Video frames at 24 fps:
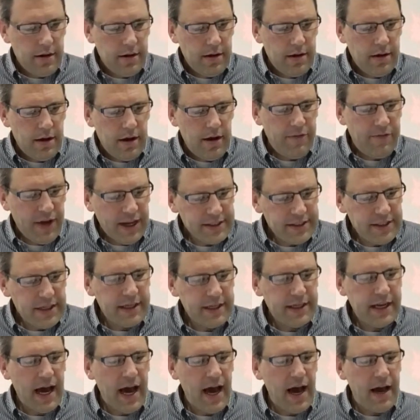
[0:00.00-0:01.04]
Avenging
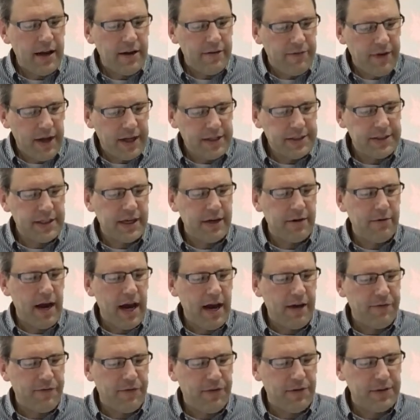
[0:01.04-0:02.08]
God, avenging and
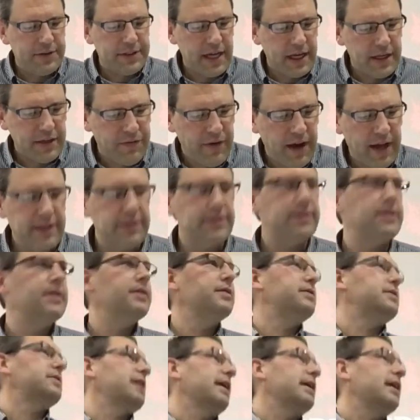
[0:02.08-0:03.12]
wrathful, takes
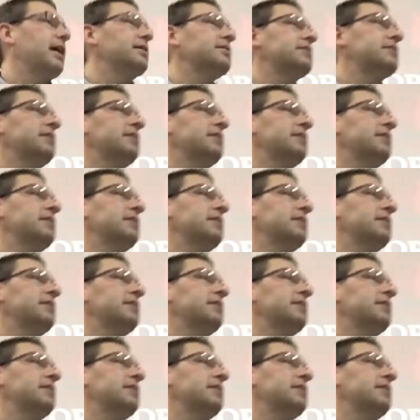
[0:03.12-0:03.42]
vengeance. I guess he's